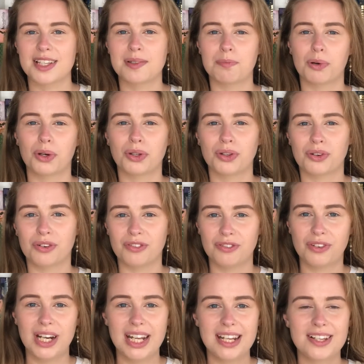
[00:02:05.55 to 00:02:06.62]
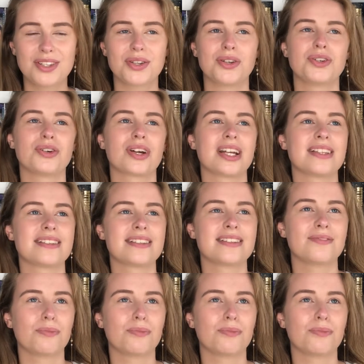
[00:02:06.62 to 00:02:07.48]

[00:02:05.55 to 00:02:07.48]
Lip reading: spoiler free so you can